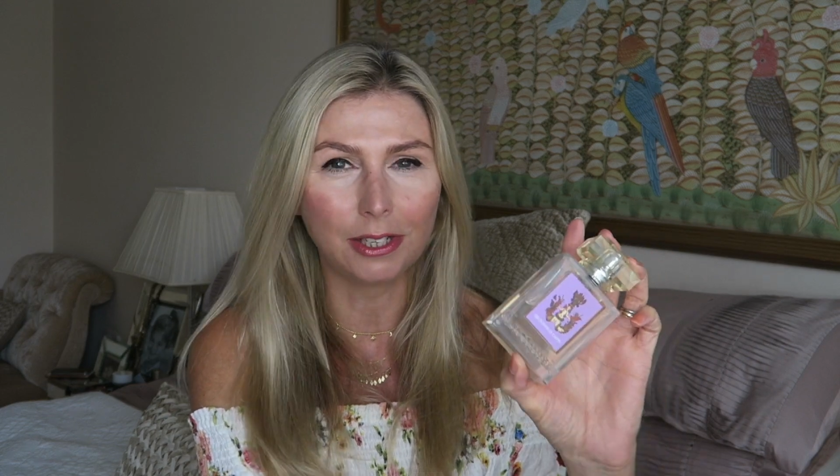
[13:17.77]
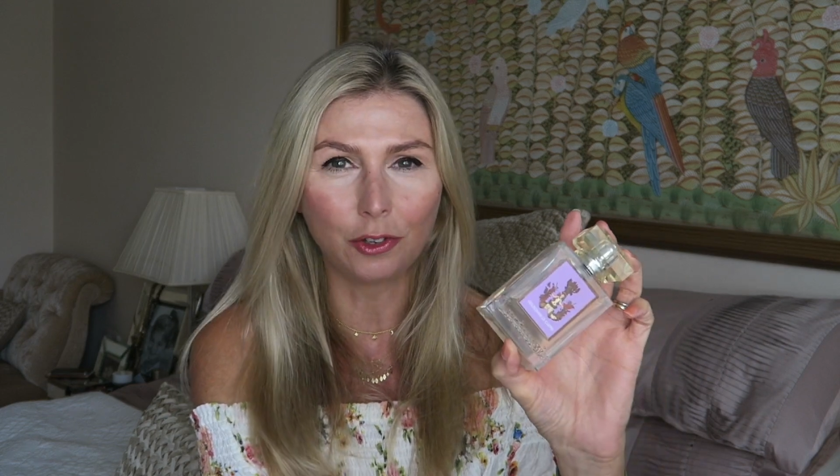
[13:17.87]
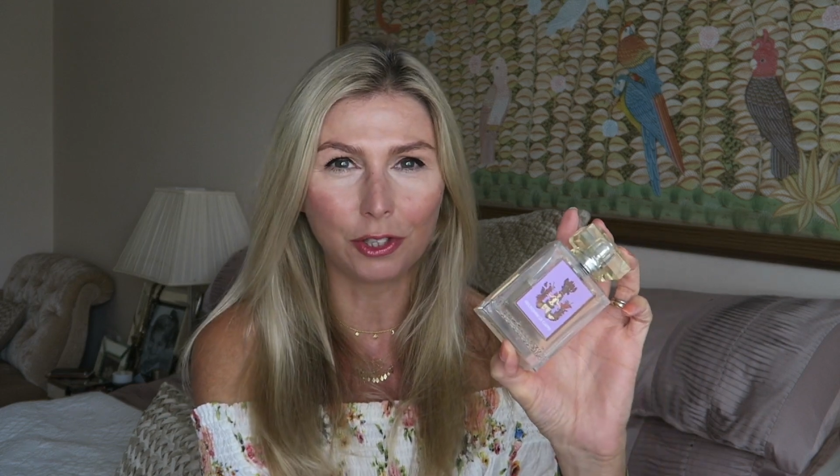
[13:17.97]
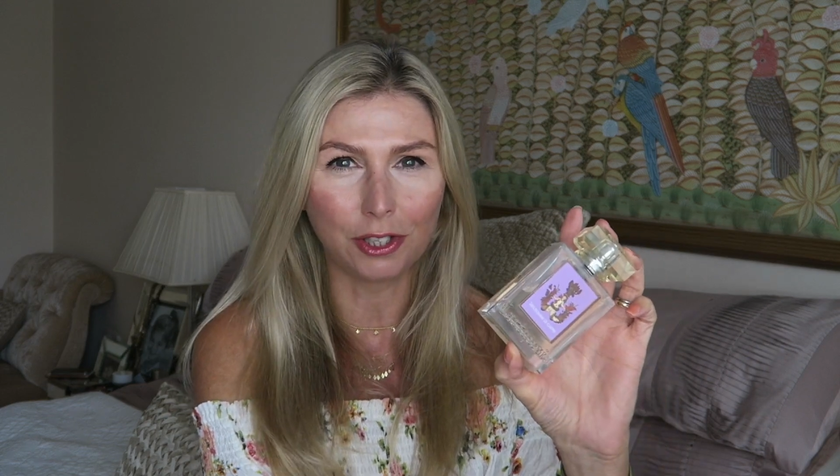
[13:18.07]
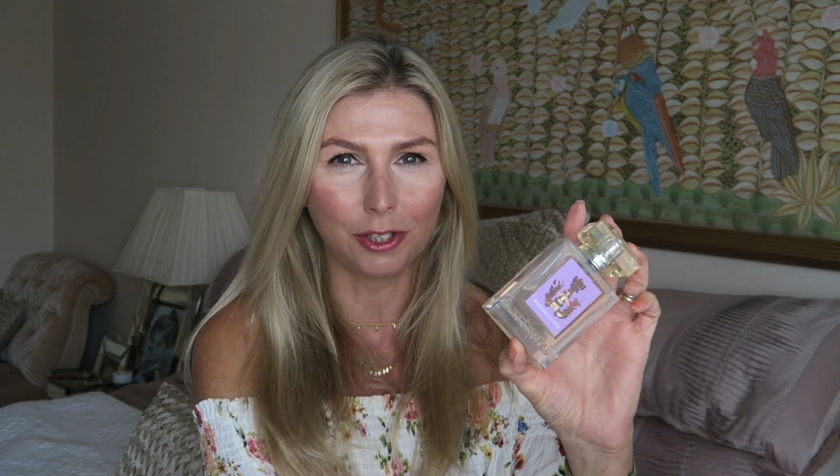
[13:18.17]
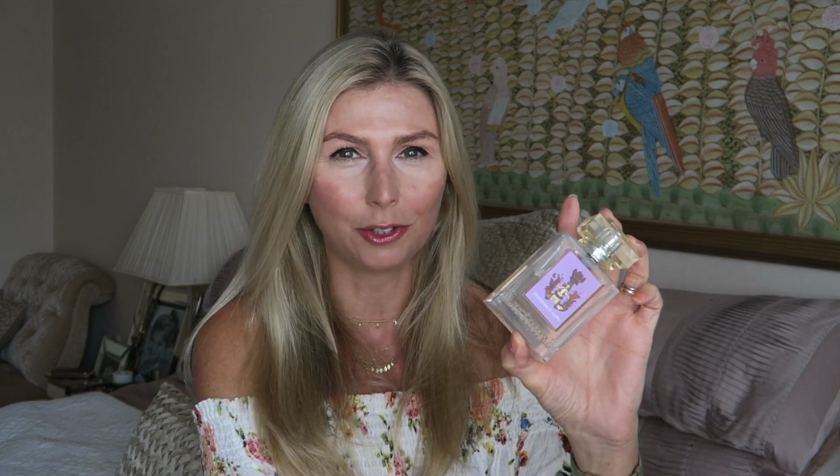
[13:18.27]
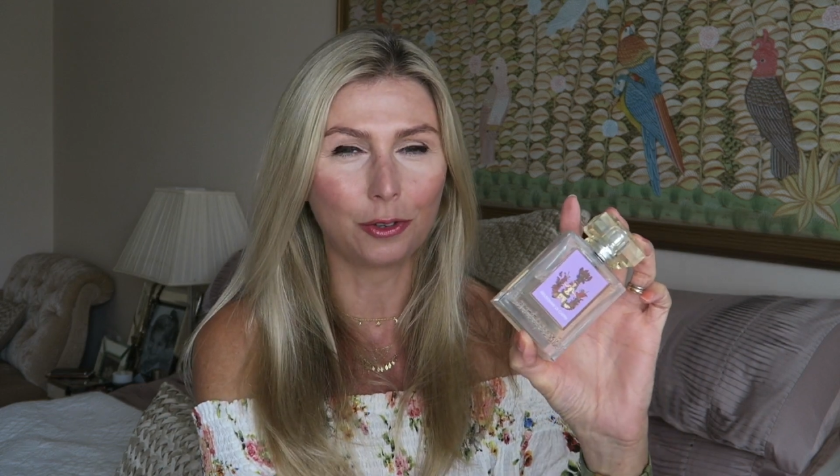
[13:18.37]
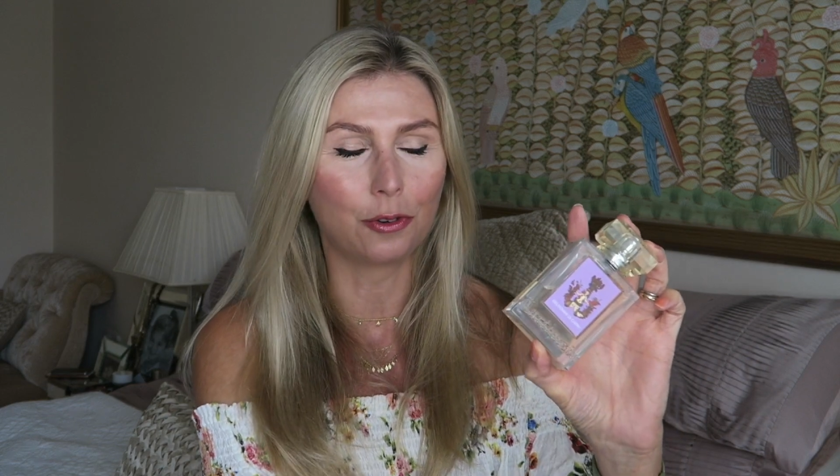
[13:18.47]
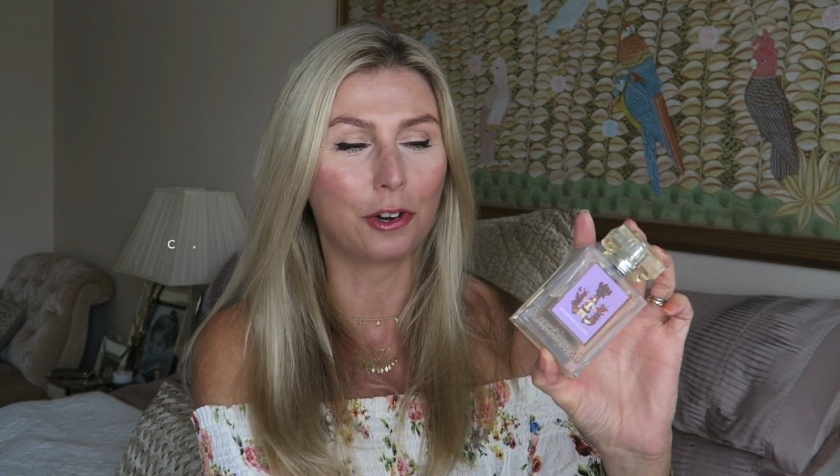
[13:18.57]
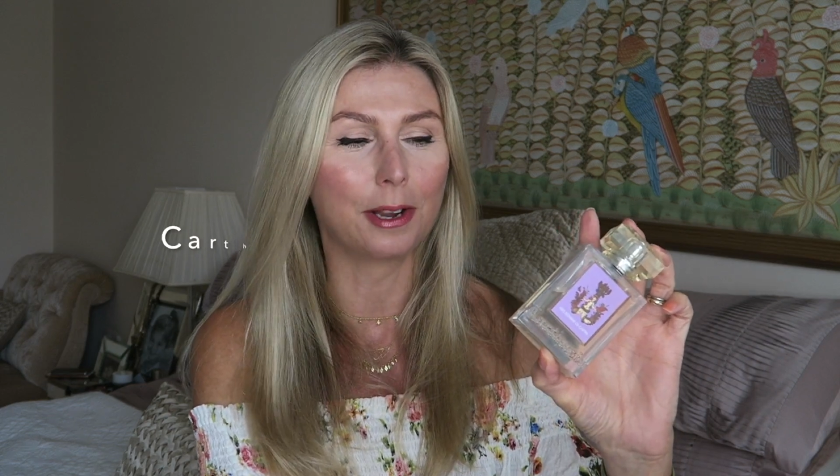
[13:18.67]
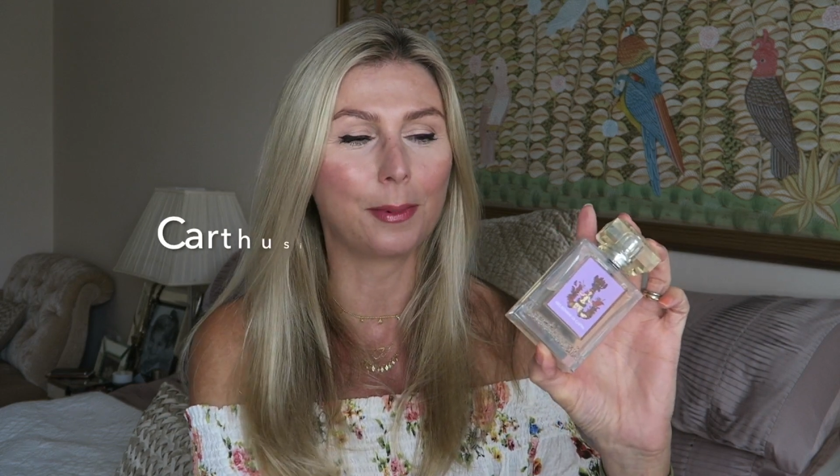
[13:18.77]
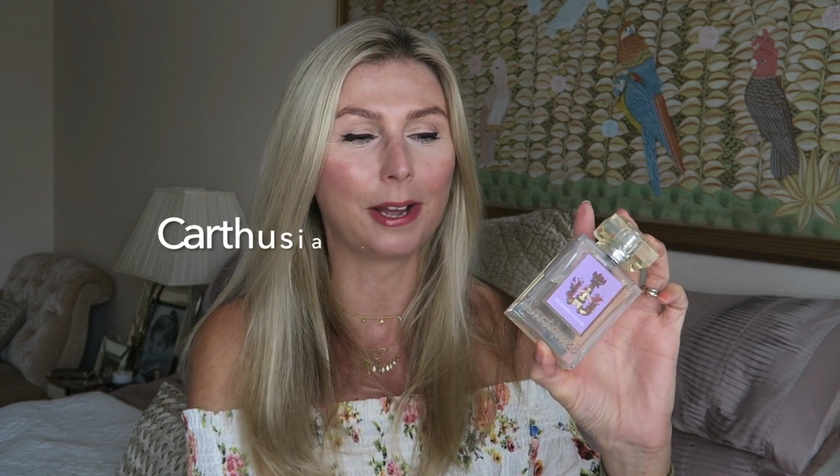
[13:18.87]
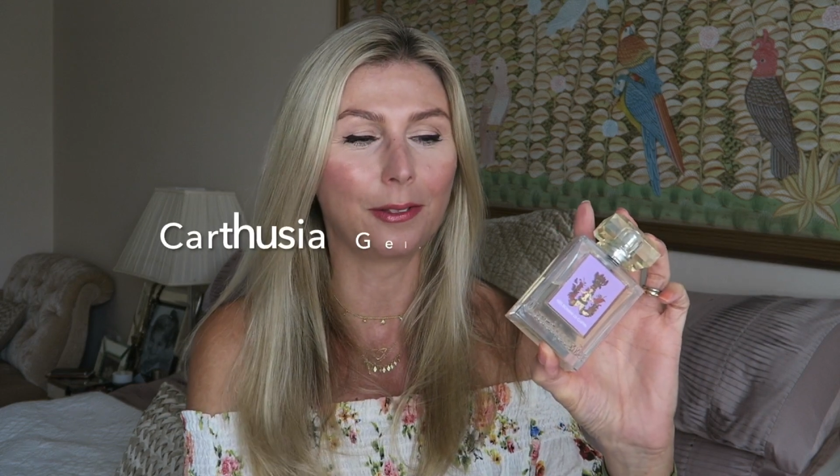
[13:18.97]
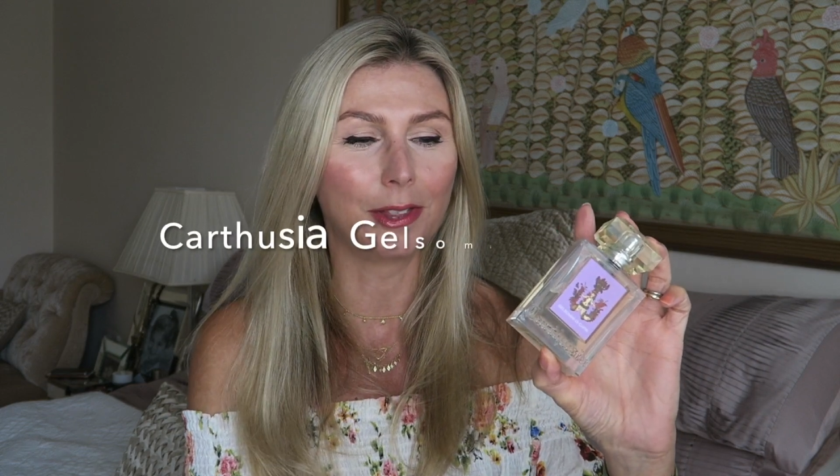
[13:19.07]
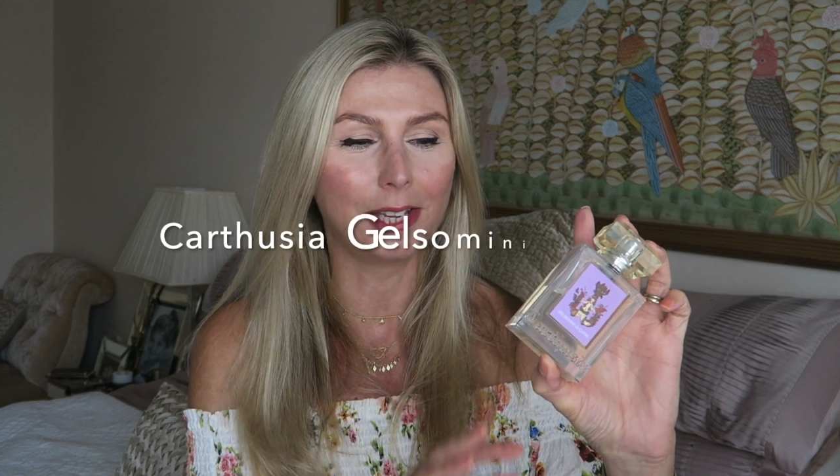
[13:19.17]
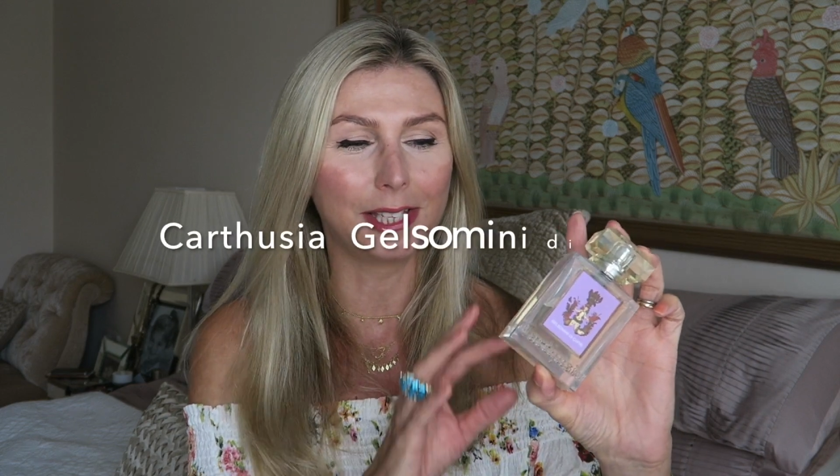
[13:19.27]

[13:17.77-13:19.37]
Interesting story about